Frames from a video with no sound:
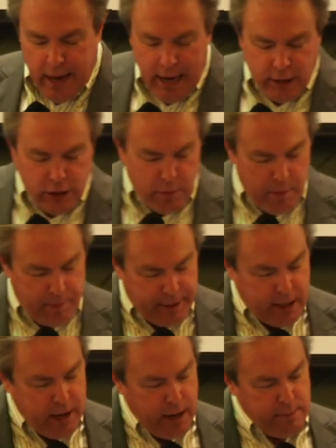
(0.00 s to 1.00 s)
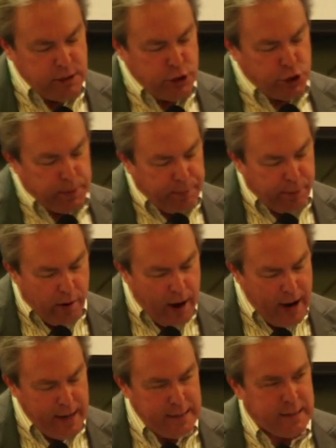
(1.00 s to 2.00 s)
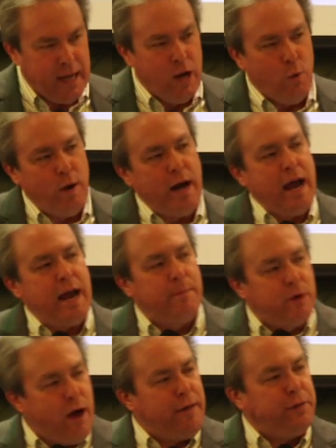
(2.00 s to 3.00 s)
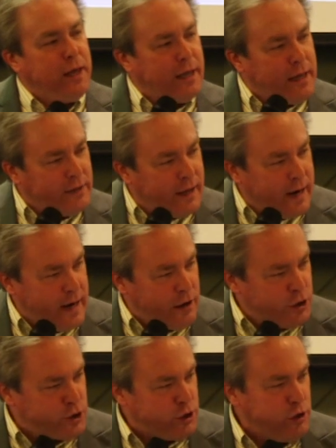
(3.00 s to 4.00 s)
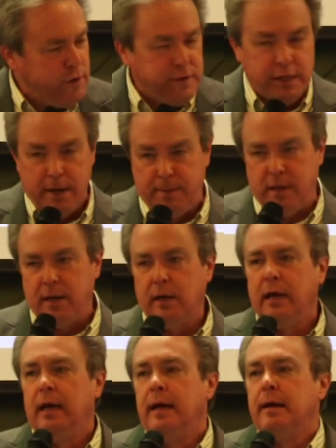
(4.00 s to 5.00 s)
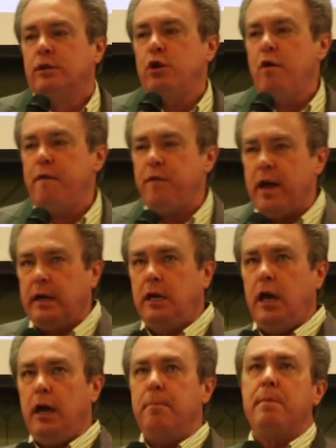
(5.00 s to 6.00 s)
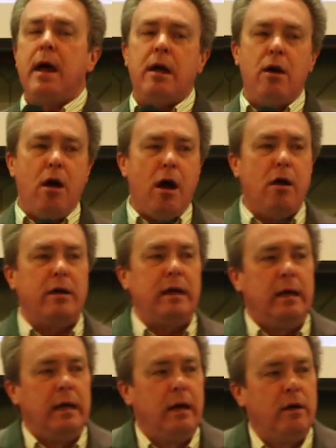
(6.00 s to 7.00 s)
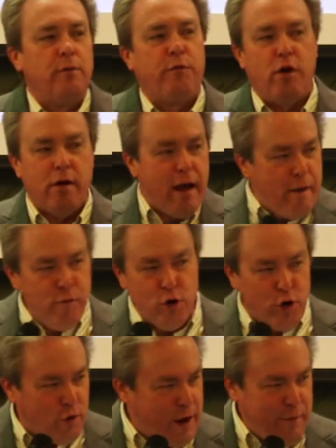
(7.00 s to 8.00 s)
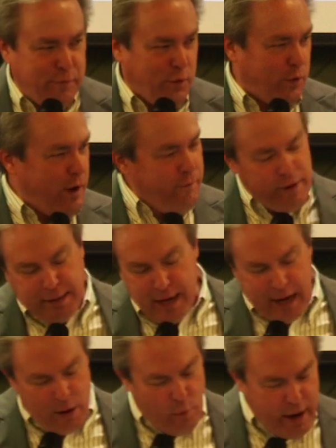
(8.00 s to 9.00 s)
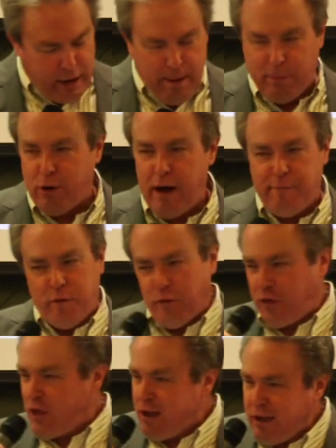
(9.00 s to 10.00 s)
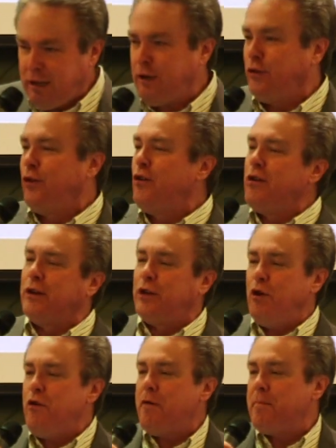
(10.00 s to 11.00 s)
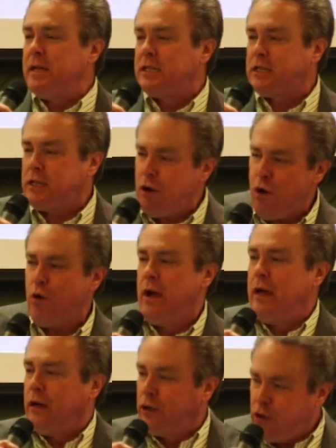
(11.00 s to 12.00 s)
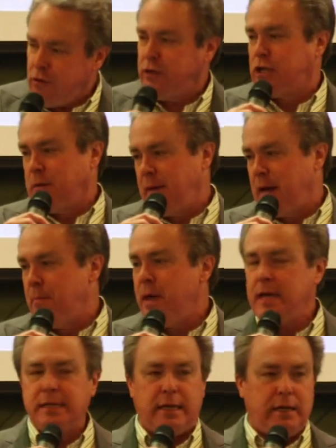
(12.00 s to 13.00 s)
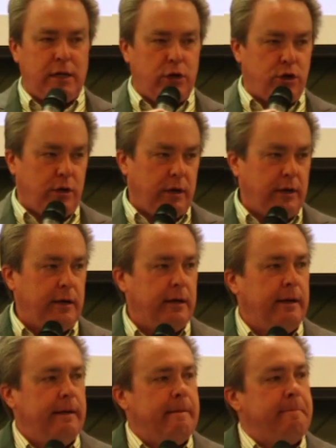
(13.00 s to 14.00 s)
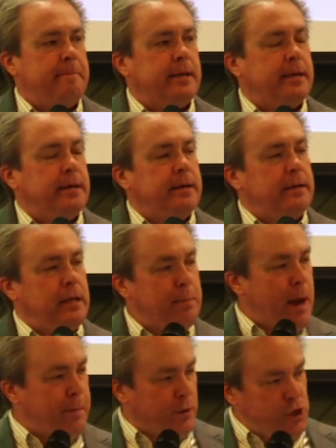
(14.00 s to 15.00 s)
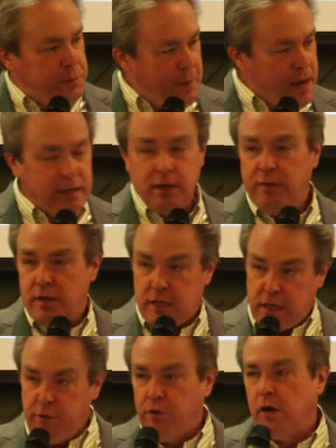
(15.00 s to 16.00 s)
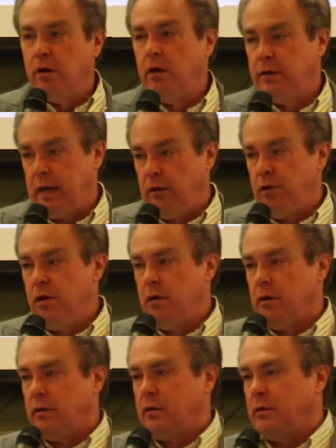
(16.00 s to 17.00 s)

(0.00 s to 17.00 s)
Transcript: And so it becomes a surprise when I am not thinking that I deserve something. So if I keep my heart forever grateful, every day wake up grateful, thank you, Lord, you have been so good to me, amazingly good, then my perspective is different all day long.